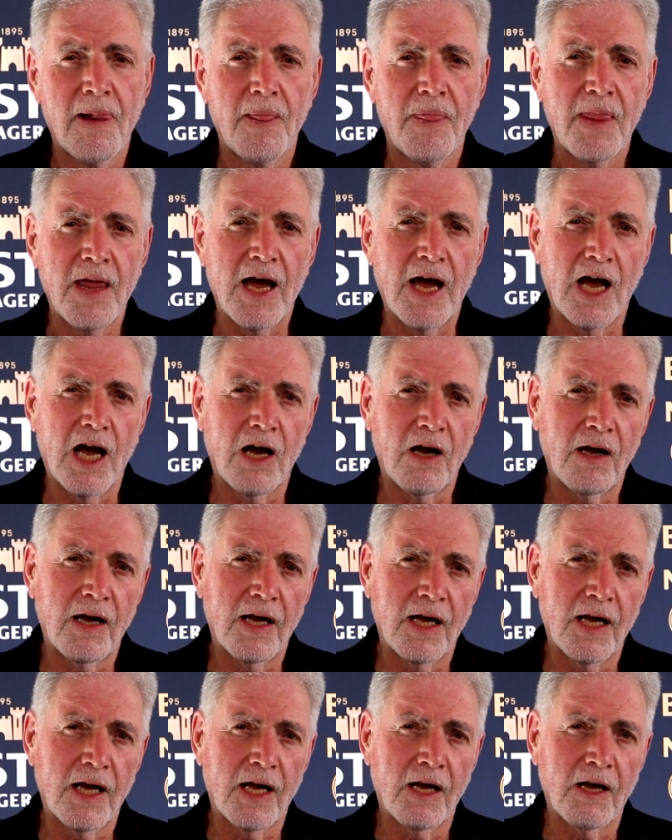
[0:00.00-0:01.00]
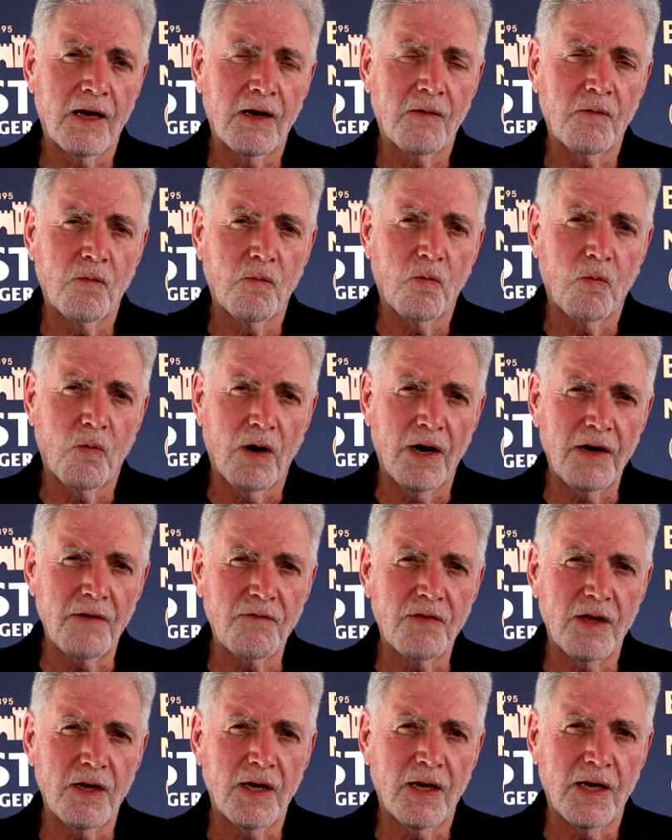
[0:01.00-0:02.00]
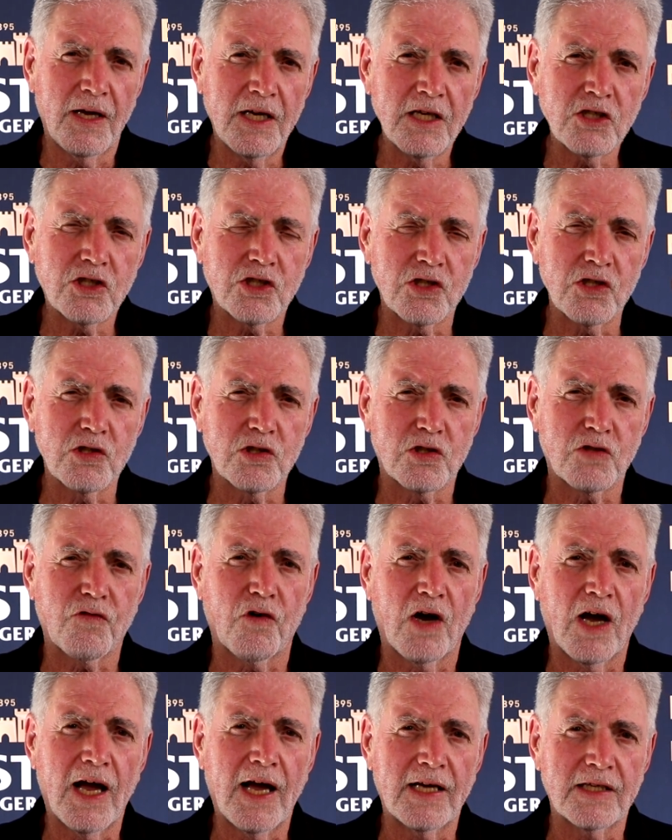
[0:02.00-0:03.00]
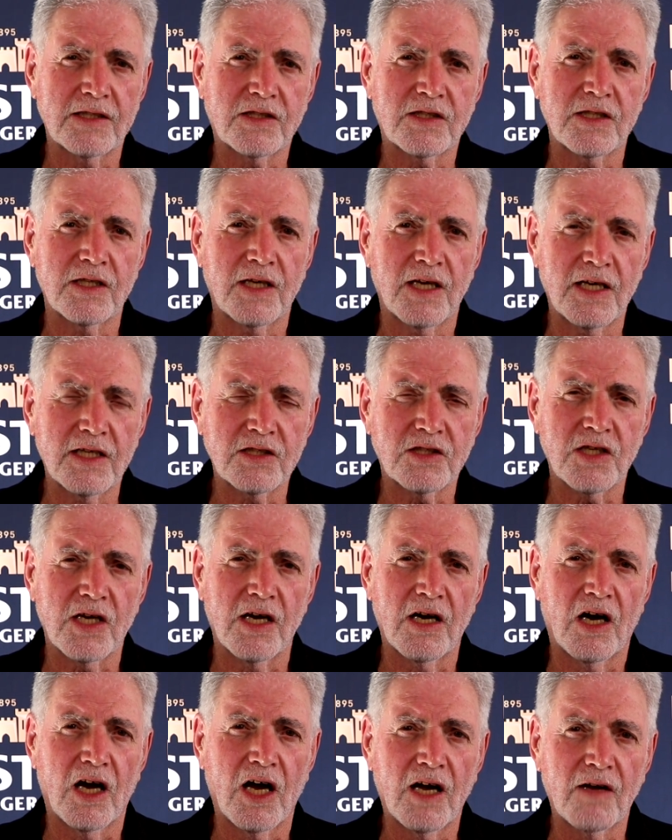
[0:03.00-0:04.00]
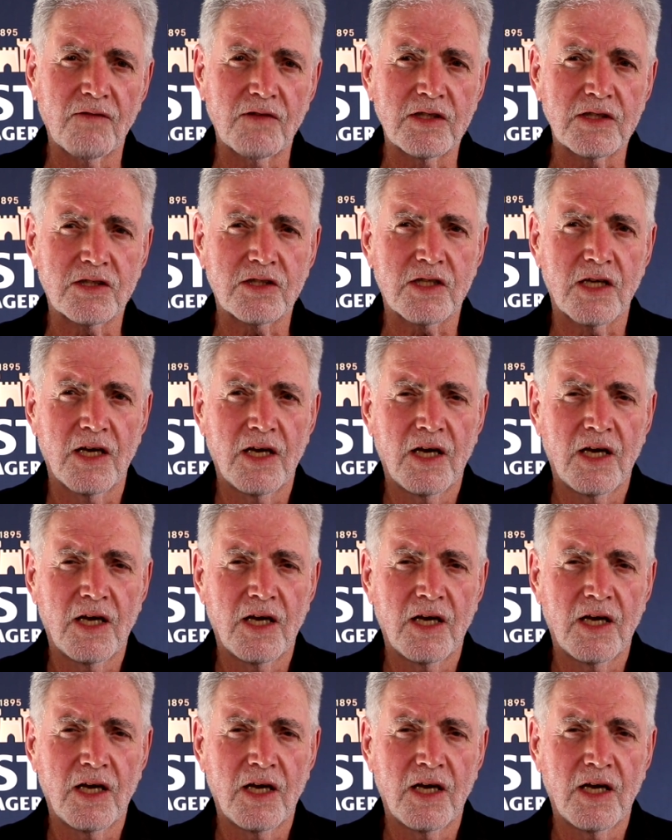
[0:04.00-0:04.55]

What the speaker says: Now, one of the issues for us in SA Harvest